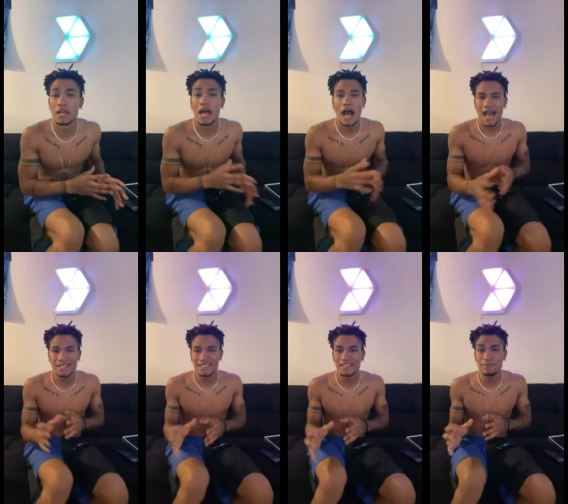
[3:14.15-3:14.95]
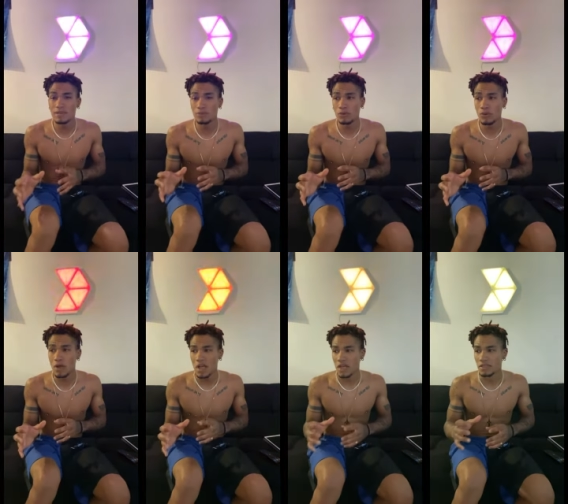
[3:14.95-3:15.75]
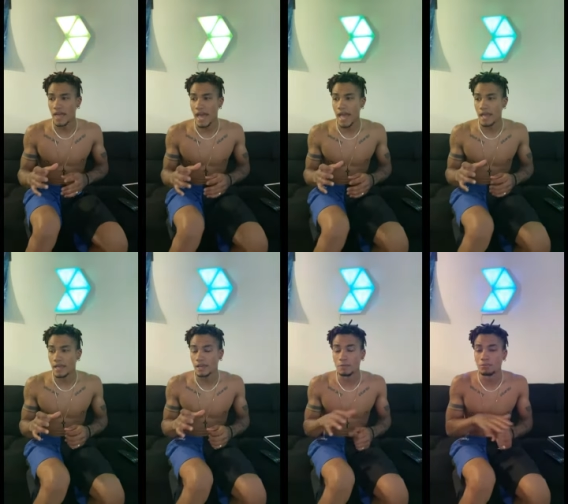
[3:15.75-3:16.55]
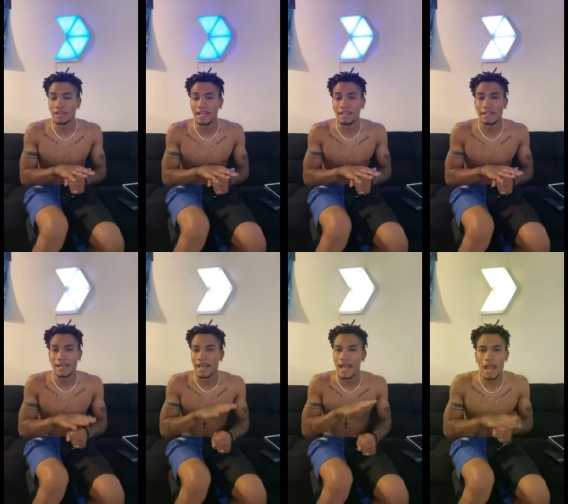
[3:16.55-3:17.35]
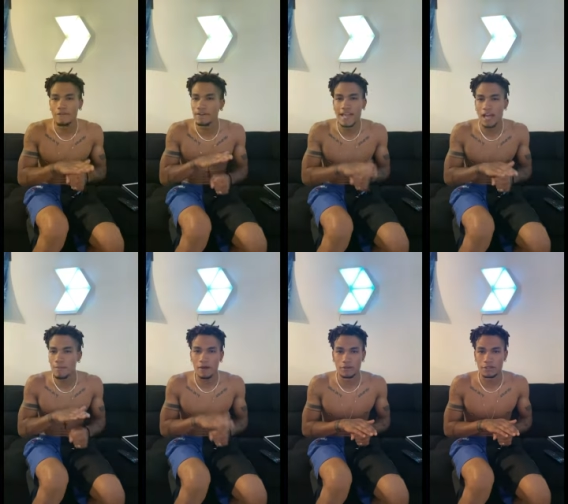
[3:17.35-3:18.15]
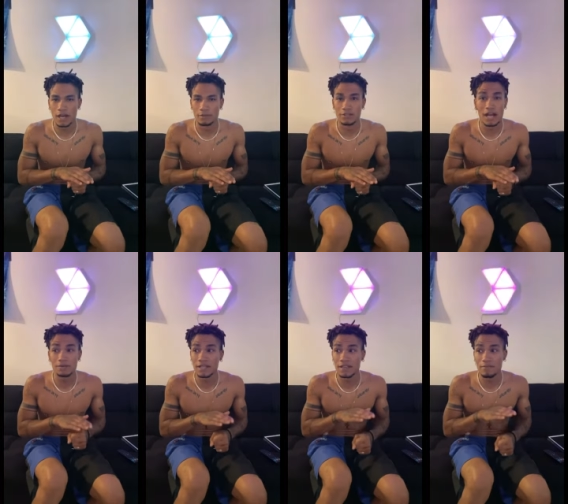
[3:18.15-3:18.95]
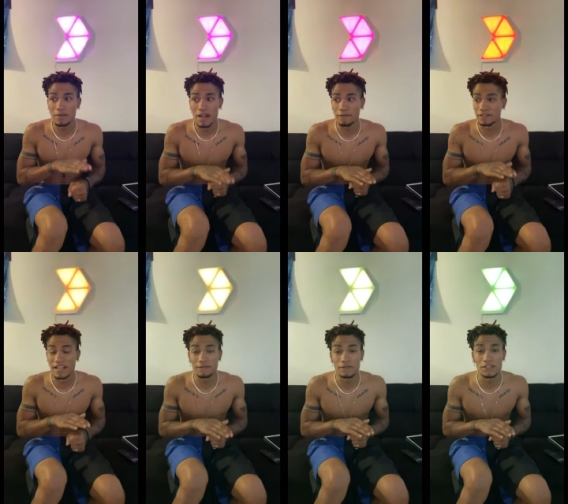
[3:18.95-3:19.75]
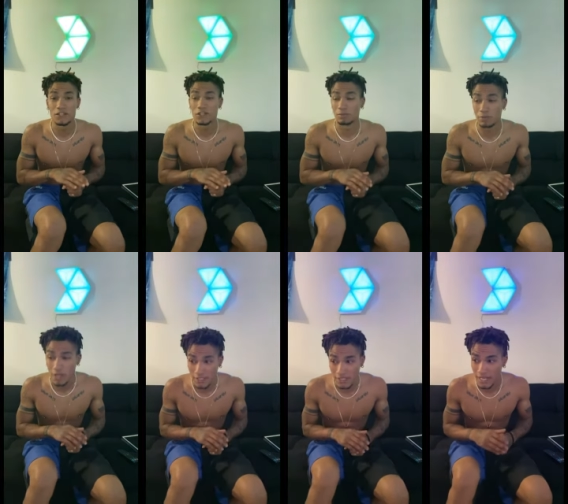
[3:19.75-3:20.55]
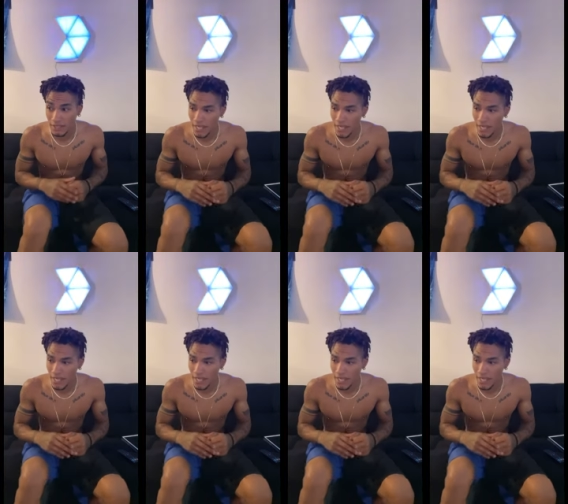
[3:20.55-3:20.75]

I see people that complain every day about their job, jobs that they've been at for 10, 15 years plus, and I think,